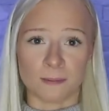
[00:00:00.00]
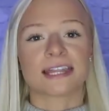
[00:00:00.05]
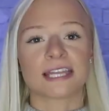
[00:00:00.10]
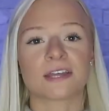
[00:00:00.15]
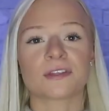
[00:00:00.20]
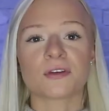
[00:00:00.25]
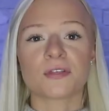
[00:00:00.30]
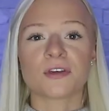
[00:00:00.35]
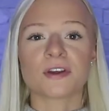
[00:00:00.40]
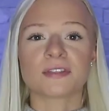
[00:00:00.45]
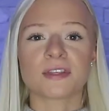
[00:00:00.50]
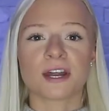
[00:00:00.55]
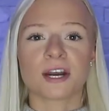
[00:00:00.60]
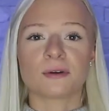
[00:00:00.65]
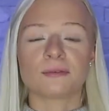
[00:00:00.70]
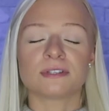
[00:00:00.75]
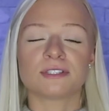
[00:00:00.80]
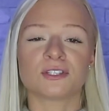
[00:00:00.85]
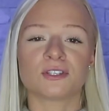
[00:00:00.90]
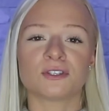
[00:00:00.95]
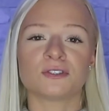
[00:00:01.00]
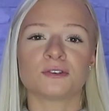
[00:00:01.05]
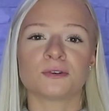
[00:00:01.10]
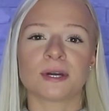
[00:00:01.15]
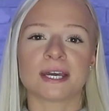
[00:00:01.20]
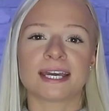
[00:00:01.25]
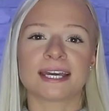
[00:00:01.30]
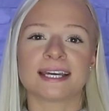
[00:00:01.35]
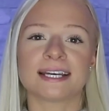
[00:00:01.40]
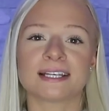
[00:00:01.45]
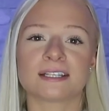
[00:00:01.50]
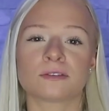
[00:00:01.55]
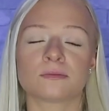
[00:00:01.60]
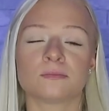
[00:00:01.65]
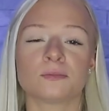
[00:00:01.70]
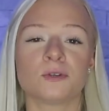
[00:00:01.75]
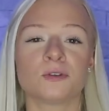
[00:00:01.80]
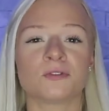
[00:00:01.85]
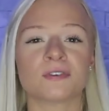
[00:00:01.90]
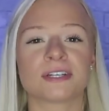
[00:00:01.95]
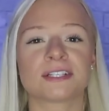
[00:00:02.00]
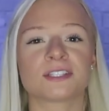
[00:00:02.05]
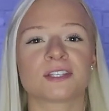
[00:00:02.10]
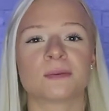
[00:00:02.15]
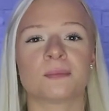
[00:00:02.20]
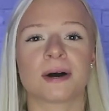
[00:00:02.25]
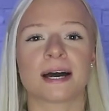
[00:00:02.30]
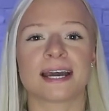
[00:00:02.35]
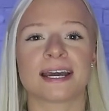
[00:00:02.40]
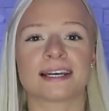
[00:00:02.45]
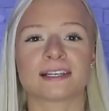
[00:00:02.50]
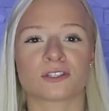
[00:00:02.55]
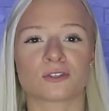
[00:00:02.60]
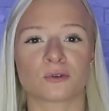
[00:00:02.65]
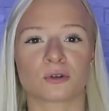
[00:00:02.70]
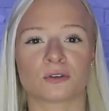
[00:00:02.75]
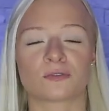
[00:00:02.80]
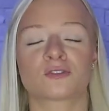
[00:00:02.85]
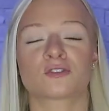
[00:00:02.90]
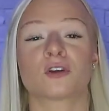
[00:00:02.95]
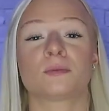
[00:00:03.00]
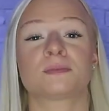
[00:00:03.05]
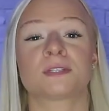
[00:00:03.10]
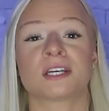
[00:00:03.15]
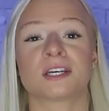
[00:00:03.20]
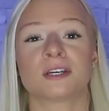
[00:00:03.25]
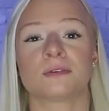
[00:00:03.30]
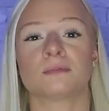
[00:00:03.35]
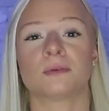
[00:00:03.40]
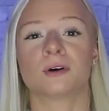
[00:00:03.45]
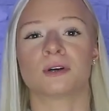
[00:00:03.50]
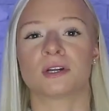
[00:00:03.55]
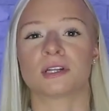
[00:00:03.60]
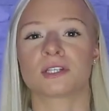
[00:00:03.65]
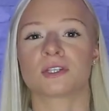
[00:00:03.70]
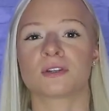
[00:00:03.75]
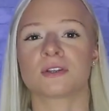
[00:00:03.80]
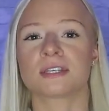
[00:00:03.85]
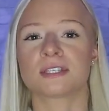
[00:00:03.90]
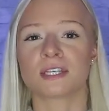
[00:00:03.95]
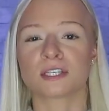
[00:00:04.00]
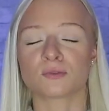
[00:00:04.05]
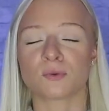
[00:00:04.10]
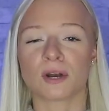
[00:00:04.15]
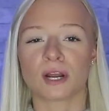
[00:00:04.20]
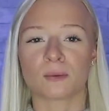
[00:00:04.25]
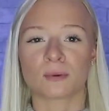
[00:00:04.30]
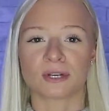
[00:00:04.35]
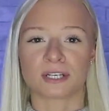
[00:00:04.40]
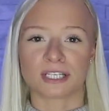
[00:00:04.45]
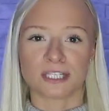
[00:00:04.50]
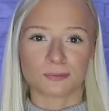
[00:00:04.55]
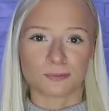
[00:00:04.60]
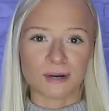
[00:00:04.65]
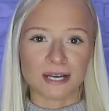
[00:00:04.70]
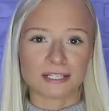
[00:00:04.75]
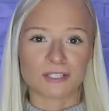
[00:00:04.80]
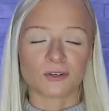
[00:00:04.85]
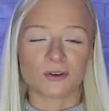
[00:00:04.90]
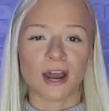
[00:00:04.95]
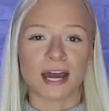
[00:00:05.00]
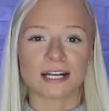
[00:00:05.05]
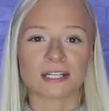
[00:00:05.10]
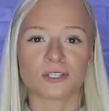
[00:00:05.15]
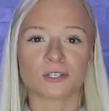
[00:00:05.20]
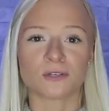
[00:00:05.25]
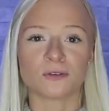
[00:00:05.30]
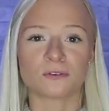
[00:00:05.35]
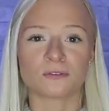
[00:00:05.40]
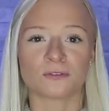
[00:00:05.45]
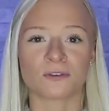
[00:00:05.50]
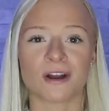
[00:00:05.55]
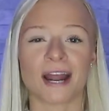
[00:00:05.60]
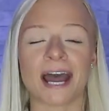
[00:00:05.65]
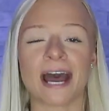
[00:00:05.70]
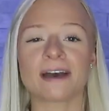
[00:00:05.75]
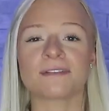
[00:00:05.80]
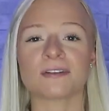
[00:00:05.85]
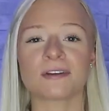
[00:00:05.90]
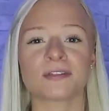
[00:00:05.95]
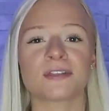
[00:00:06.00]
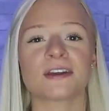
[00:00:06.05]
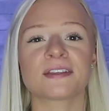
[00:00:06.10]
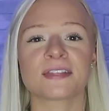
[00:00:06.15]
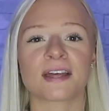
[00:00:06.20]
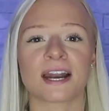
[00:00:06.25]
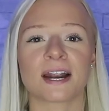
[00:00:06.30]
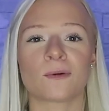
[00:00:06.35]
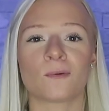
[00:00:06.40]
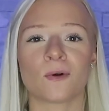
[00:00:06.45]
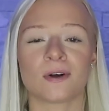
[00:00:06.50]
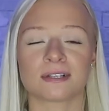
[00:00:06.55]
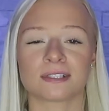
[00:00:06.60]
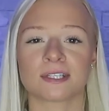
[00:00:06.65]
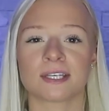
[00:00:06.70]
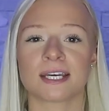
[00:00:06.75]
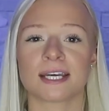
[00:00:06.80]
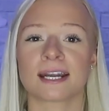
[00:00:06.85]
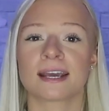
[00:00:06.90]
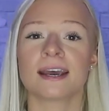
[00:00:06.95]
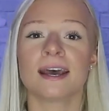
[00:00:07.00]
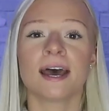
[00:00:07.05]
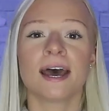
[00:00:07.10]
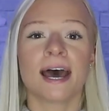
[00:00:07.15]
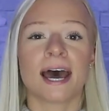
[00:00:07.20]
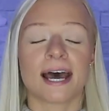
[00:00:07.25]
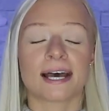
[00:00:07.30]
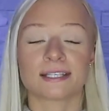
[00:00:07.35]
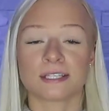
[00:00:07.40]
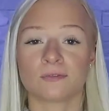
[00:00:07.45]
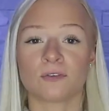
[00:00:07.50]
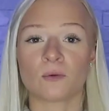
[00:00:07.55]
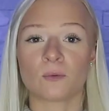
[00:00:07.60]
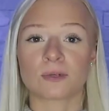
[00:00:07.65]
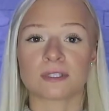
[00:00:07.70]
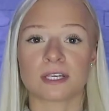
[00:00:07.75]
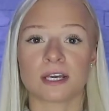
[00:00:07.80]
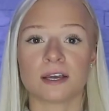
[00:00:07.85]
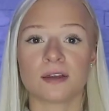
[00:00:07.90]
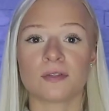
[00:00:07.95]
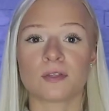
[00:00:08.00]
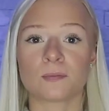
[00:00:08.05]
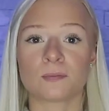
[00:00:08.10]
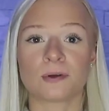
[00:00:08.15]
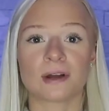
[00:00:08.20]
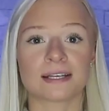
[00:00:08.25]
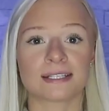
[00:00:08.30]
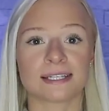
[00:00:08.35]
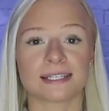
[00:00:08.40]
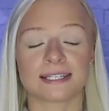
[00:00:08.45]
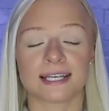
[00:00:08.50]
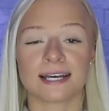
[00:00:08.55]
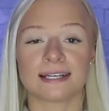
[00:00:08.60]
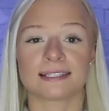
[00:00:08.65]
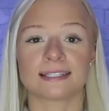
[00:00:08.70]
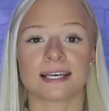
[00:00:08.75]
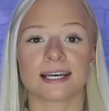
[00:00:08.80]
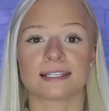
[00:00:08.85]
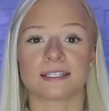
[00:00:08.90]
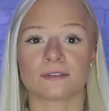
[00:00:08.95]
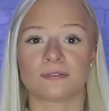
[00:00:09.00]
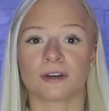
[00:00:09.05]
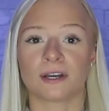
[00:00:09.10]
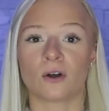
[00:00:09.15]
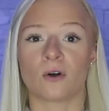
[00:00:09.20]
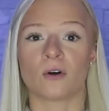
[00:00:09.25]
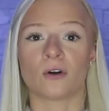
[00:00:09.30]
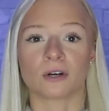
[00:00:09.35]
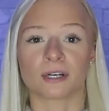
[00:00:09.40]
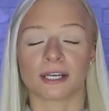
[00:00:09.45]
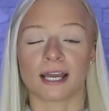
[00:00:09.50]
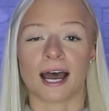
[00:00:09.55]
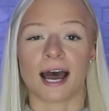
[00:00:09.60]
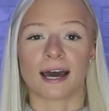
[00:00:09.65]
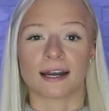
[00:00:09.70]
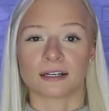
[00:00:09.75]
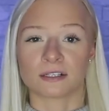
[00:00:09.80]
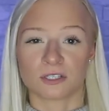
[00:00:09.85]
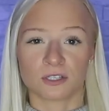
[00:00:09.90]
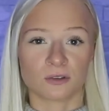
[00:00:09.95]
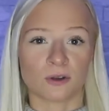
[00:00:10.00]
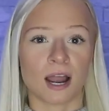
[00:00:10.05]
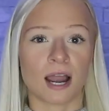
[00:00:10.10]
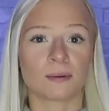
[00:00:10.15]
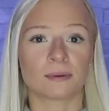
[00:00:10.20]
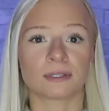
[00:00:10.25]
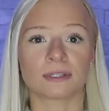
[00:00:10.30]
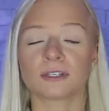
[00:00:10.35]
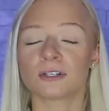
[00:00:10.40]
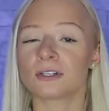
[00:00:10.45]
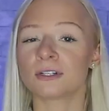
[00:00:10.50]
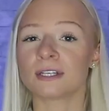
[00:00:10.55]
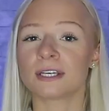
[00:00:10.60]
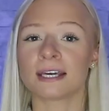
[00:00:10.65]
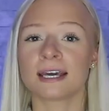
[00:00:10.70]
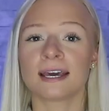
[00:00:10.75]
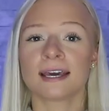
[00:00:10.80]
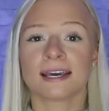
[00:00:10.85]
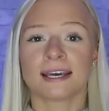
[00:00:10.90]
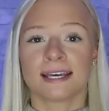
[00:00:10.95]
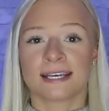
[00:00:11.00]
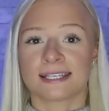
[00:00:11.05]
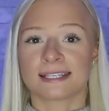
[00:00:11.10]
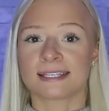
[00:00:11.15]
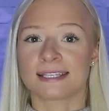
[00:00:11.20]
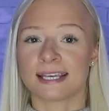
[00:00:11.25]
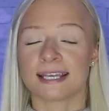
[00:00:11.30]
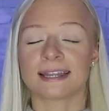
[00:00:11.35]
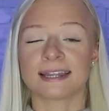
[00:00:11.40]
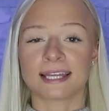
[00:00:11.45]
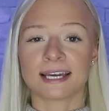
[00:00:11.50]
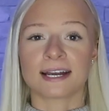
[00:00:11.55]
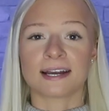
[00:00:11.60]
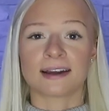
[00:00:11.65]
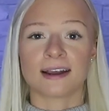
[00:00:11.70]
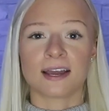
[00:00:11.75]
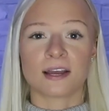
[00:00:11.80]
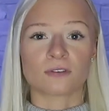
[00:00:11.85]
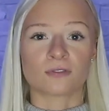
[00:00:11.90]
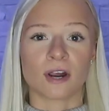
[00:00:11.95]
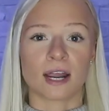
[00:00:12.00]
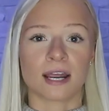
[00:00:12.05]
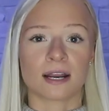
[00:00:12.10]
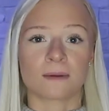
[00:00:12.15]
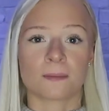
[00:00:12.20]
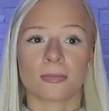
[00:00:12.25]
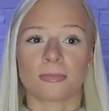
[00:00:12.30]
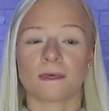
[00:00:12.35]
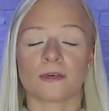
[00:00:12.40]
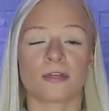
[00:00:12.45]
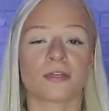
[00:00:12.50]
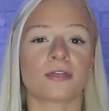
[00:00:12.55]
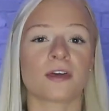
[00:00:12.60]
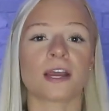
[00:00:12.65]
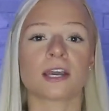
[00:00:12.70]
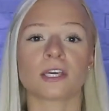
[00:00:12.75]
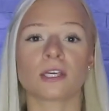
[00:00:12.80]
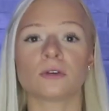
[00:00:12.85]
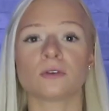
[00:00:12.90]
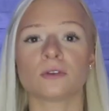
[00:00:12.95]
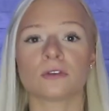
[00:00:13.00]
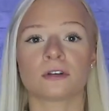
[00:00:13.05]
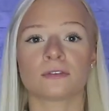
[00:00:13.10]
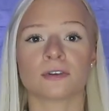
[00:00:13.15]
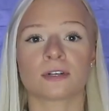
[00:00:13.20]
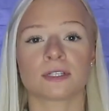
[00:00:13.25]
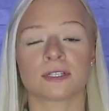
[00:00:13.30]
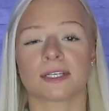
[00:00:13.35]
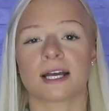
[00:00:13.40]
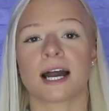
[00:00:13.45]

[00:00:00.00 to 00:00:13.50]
And the other thing that I would do is move into my sort of scripting component. So this is when I would express gratitude for everything that I wanted as if it was in the present tense, as if I already had it. So I would literally sit there and write, "Thank you, universe.